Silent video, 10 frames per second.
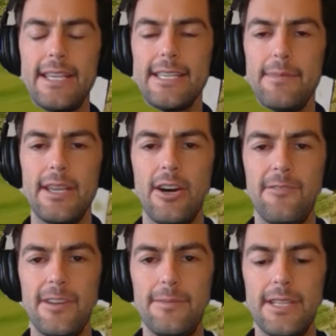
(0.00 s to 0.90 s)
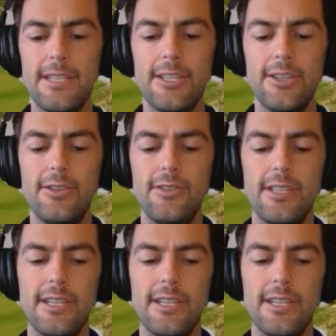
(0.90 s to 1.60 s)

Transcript: something off limits to